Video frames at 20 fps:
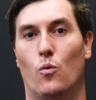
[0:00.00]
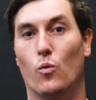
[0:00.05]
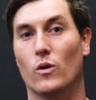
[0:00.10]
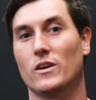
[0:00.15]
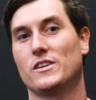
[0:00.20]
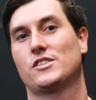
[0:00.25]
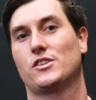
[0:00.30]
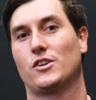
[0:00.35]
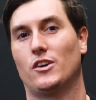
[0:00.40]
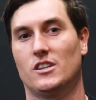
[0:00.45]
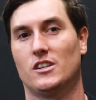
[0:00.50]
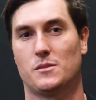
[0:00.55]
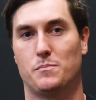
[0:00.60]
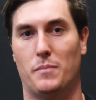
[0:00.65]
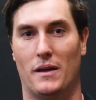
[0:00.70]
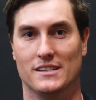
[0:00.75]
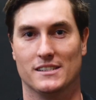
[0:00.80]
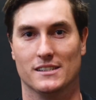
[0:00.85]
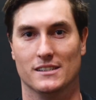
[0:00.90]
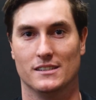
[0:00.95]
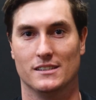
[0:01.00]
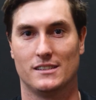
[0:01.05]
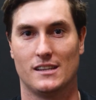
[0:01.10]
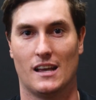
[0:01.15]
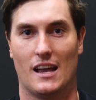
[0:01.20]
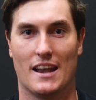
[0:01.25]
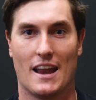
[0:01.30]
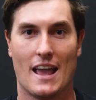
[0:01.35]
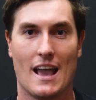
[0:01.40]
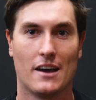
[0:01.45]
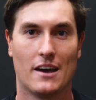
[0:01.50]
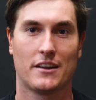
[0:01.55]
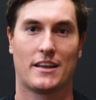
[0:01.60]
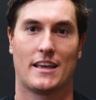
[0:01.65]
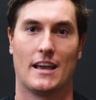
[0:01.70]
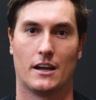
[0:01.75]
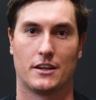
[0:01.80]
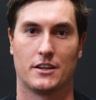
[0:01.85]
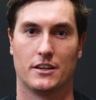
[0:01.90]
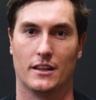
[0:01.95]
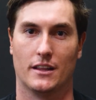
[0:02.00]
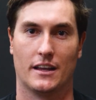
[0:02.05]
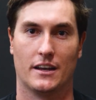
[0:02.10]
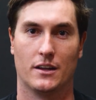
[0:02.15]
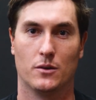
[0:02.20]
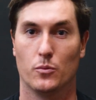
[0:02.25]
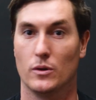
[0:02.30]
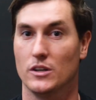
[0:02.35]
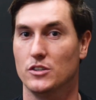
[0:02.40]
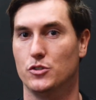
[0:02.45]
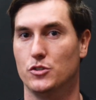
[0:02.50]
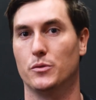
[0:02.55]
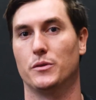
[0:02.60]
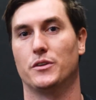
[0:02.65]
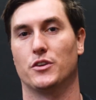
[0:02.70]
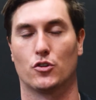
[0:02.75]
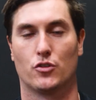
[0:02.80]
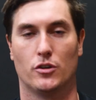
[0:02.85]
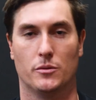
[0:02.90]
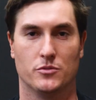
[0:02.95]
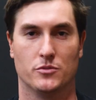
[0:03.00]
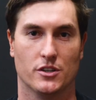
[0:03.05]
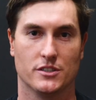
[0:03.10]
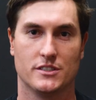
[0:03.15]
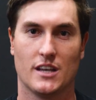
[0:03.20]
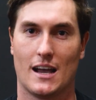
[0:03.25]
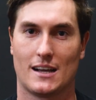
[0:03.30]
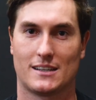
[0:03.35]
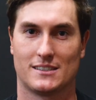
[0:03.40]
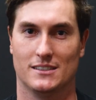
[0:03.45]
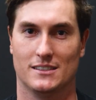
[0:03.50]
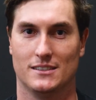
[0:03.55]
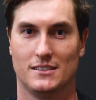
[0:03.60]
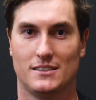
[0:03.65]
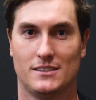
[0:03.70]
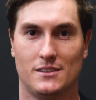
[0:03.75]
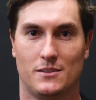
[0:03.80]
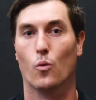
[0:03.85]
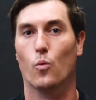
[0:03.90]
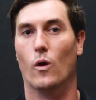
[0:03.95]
What is cost basis and how to calculate it when doing your crypto taxes?